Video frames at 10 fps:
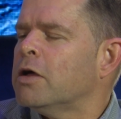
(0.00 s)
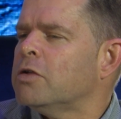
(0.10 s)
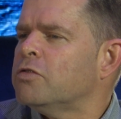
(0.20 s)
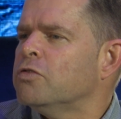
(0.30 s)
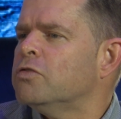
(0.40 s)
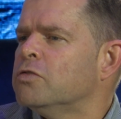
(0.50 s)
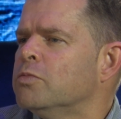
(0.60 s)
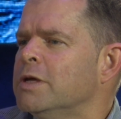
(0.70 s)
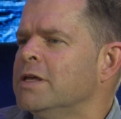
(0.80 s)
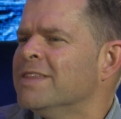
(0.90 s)
to
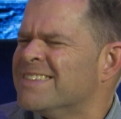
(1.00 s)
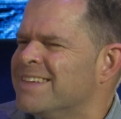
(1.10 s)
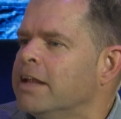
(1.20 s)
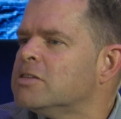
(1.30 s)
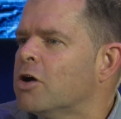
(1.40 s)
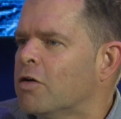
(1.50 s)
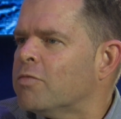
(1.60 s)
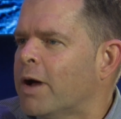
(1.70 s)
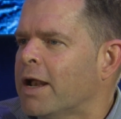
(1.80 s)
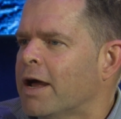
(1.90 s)
be the center of
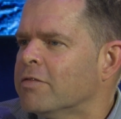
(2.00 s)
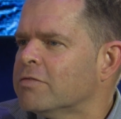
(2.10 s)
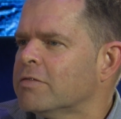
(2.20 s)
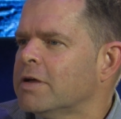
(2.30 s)
my life.